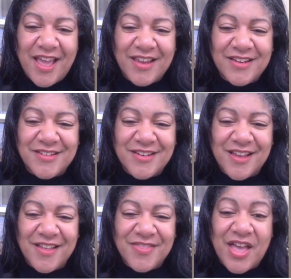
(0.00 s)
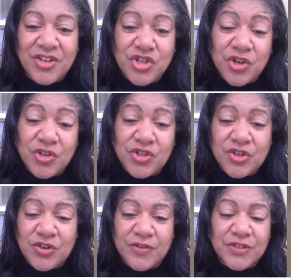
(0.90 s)
And that
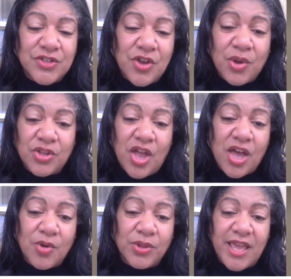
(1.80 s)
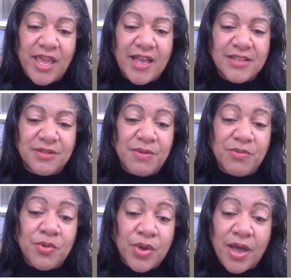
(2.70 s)
church service not only has the
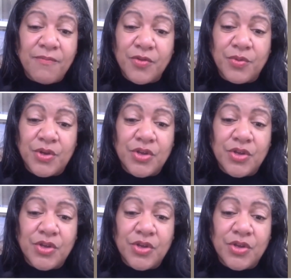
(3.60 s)
people who come for the